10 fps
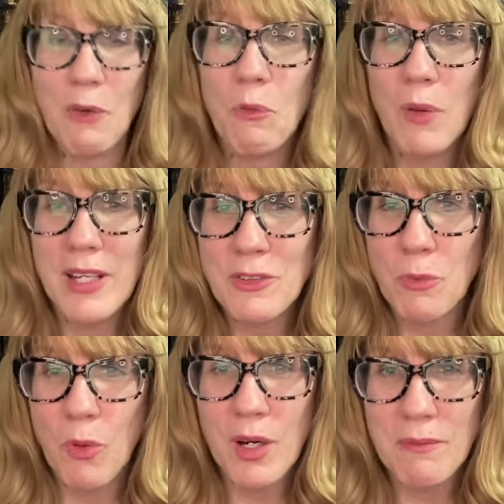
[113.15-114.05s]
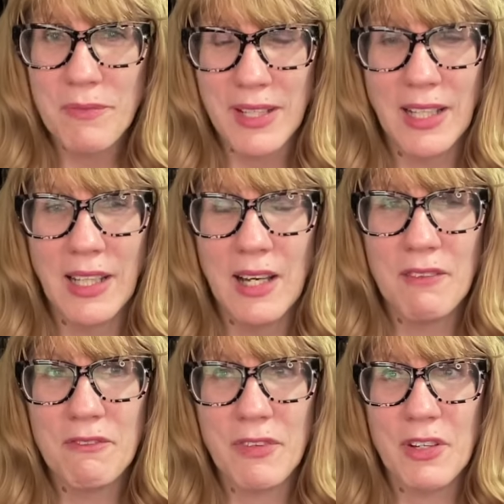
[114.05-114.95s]
What is warm vanilla
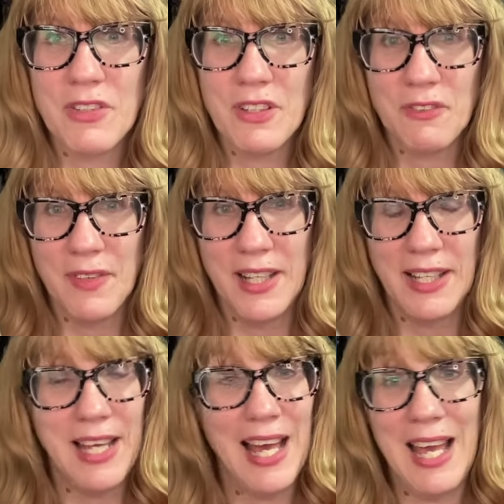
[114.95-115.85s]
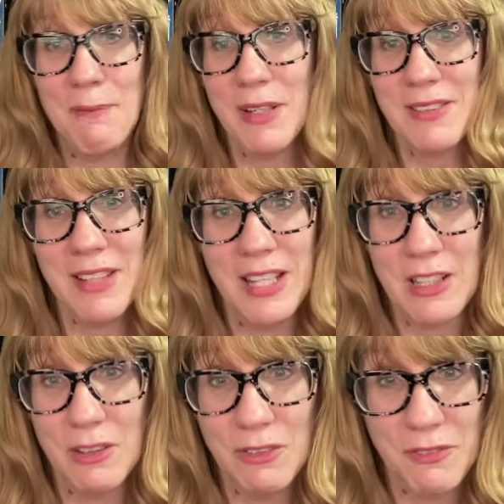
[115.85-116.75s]
versus vanilla? I must like
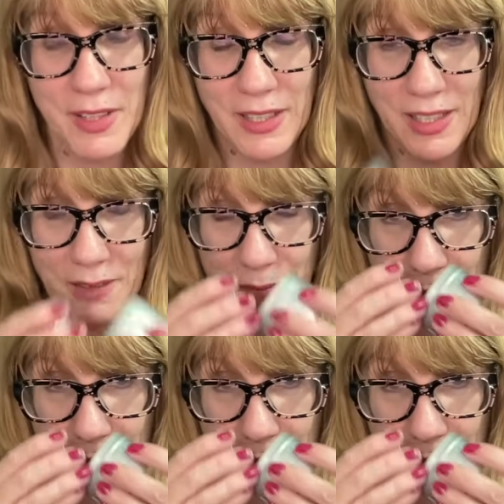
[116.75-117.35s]
cold vanilla.